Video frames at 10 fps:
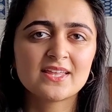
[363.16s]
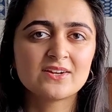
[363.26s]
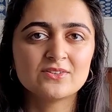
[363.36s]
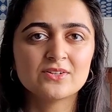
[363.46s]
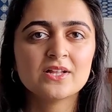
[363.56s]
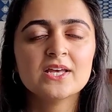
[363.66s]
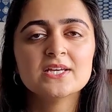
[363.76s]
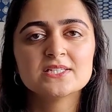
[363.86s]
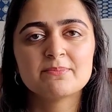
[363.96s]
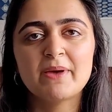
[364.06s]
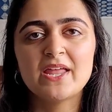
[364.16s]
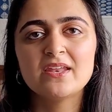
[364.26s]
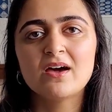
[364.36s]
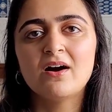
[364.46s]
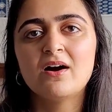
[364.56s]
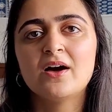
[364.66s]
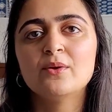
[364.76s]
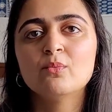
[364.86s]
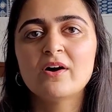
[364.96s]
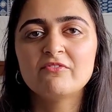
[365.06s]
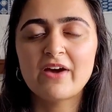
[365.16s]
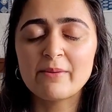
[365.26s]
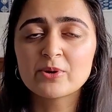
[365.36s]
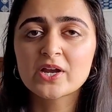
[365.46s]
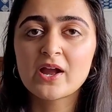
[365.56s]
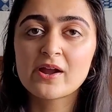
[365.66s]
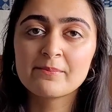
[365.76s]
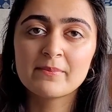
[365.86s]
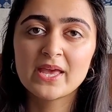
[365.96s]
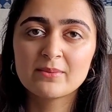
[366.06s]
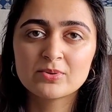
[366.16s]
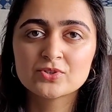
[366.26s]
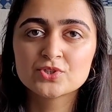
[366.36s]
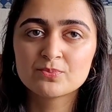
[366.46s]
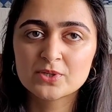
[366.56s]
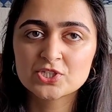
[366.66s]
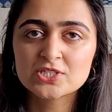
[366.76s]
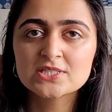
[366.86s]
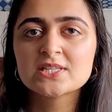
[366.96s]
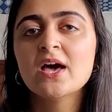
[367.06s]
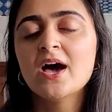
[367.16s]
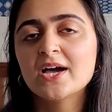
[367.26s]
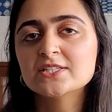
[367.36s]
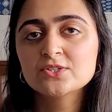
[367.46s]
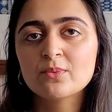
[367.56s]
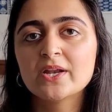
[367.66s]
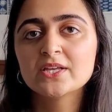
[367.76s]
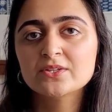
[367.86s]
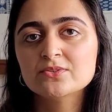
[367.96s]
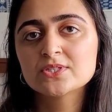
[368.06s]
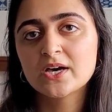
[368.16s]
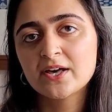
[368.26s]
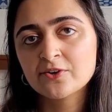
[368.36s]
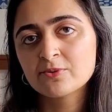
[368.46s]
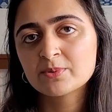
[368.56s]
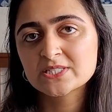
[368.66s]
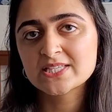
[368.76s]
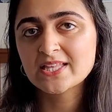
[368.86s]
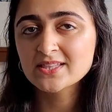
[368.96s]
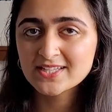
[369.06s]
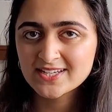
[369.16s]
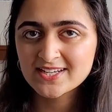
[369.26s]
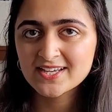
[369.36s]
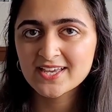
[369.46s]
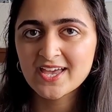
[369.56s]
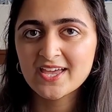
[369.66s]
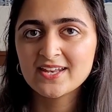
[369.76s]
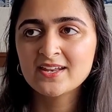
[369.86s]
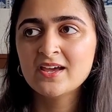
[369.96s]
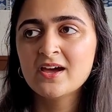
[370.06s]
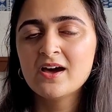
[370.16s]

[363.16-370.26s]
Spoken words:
that'll depend on what fabric I'm able to purchase. I do want to use 100% linen again.